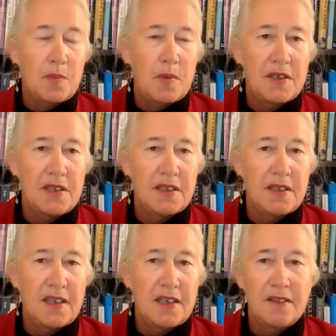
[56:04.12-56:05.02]
depressing
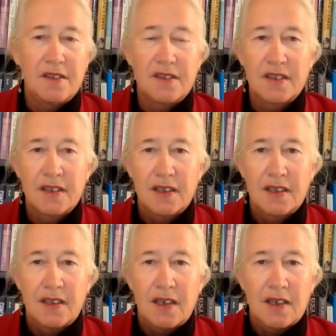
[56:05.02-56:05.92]
things.
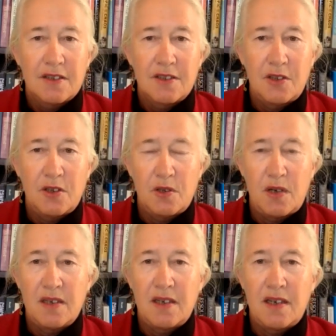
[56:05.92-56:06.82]
So
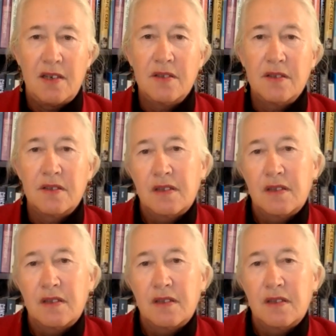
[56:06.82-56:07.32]
I, I don't,